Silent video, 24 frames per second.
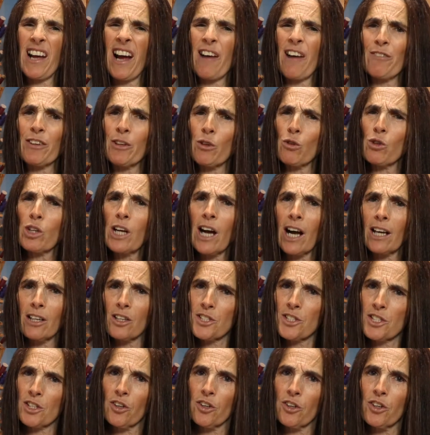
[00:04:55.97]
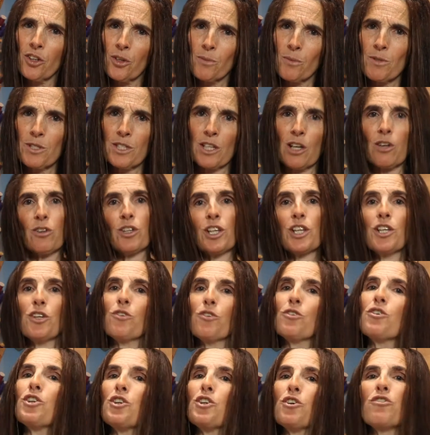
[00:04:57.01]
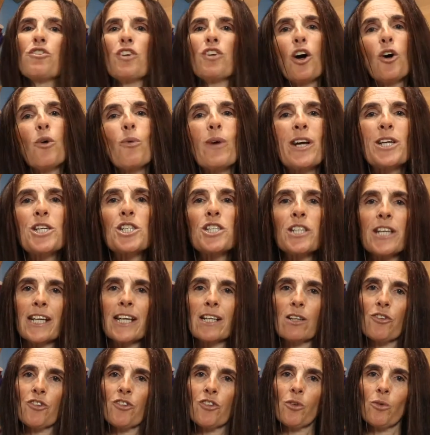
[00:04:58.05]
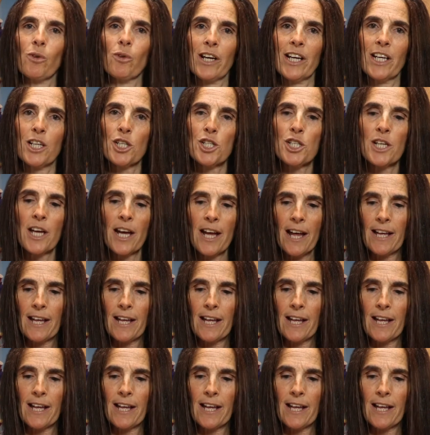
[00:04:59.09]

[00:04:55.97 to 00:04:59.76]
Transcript: have little colours on them so that you know which needles are which.